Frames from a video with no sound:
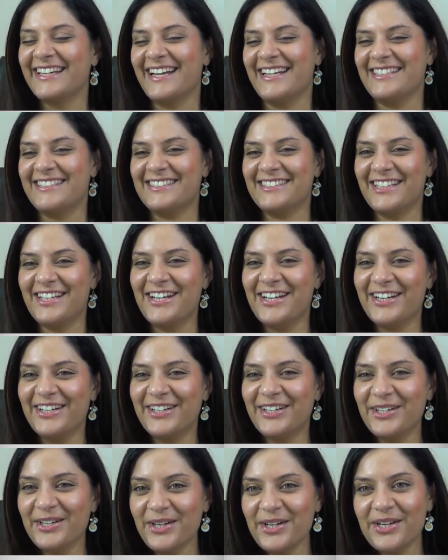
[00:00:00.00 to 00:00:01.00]
Yes.
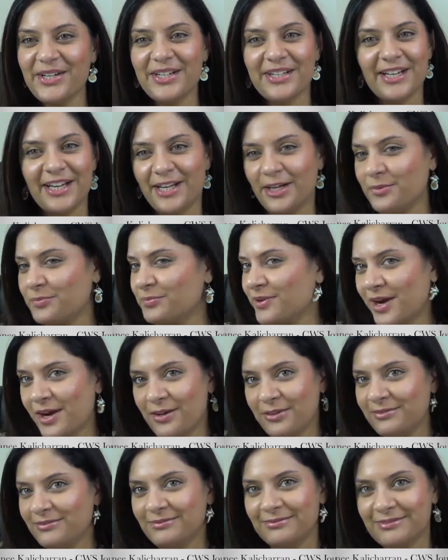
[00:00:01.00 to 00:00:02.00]
And I'm
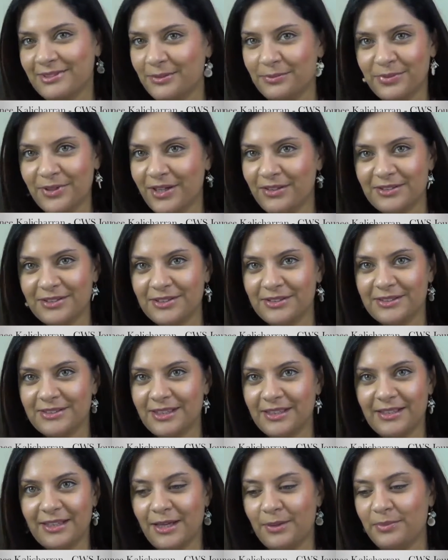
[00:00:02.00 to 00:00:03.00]
proud to
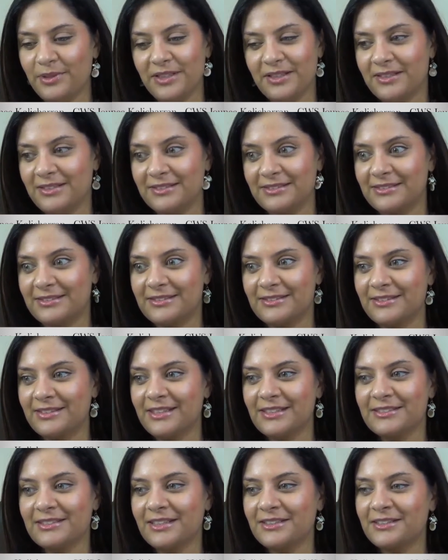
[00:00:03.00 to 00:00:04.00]
say that, because
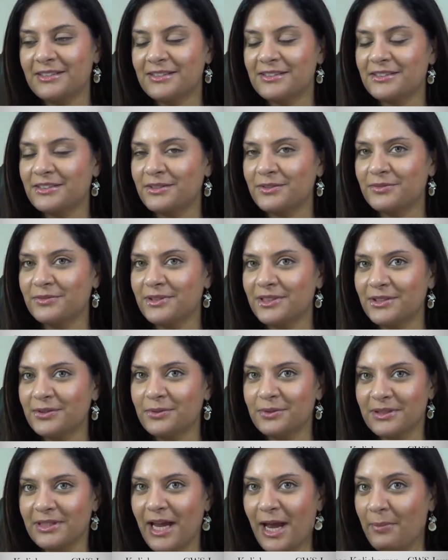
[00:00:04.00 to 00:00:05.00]
things like this can really
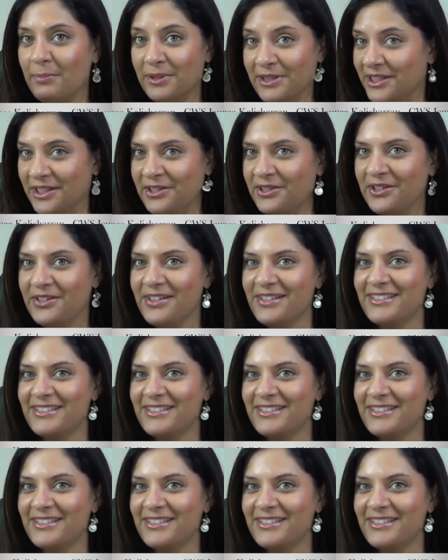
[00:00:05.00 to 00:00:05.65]
only happen here.